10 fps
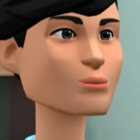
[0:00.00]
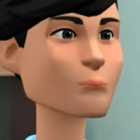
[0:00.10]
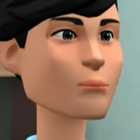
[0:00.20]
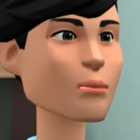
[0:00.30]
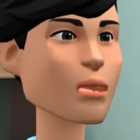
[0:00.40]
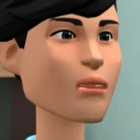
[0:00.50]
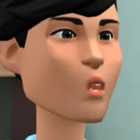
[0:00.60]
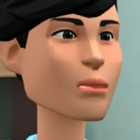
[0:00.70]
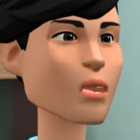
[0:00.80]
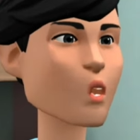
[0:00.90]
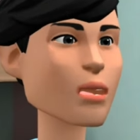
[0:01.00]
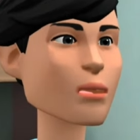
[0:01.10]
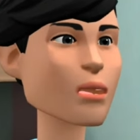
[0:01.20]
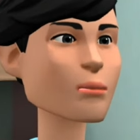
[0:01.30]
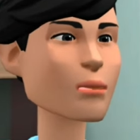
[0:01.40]
I'll brief you about the
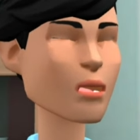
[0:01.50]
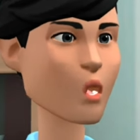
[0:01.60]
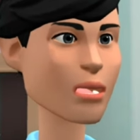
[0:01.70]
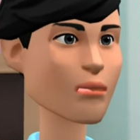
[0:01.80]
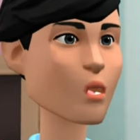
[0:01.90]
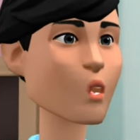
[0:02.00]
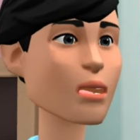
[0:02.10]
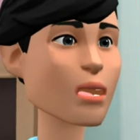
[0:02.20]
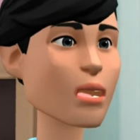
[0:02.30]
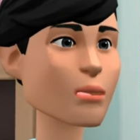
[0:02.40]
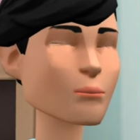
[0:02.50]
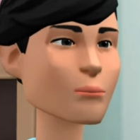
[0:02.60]
steps you have to take.